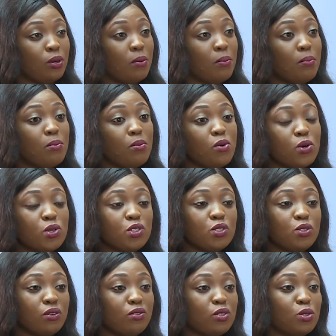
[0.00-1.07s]

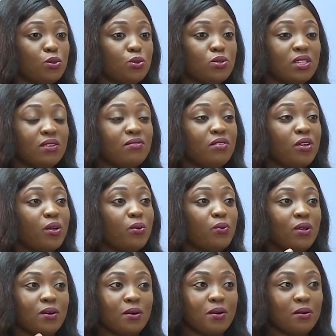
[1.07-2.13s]
most of the schools are very
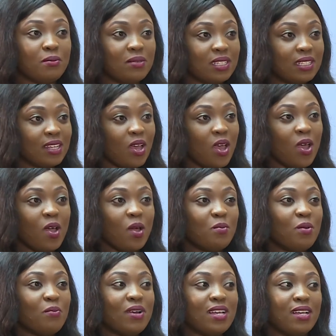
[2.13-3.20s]
welcoming. I
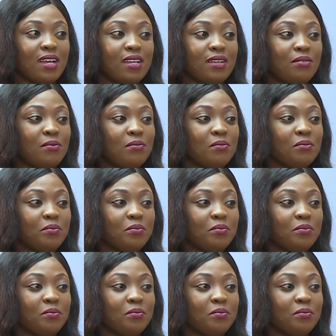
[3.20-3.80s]
remember I